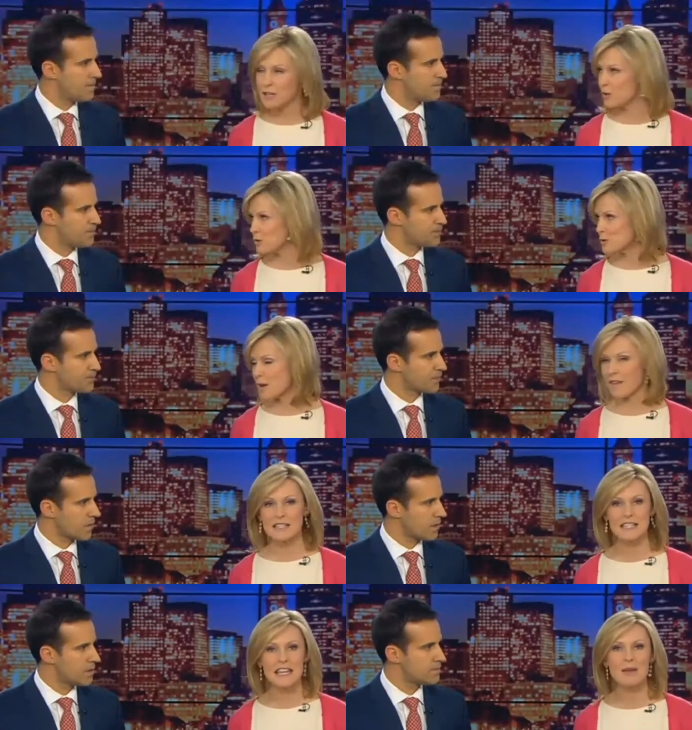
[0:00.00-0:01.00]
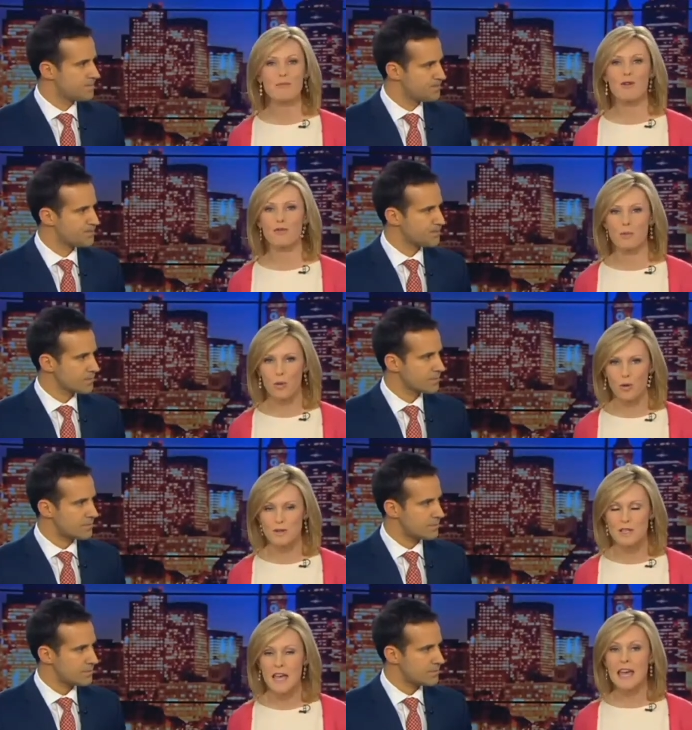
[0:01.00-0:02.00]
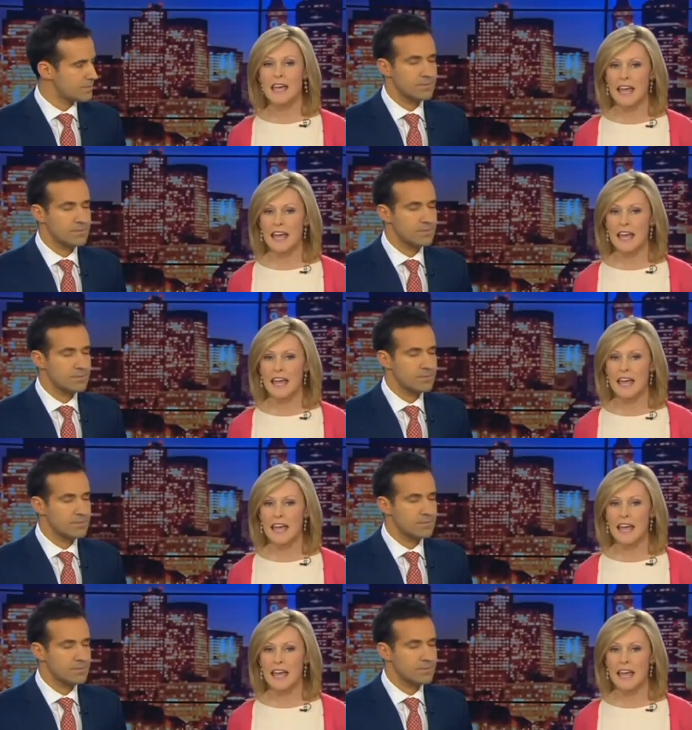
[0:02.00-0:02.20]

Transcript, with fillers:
Speaker 1: big news. We have a team of reporters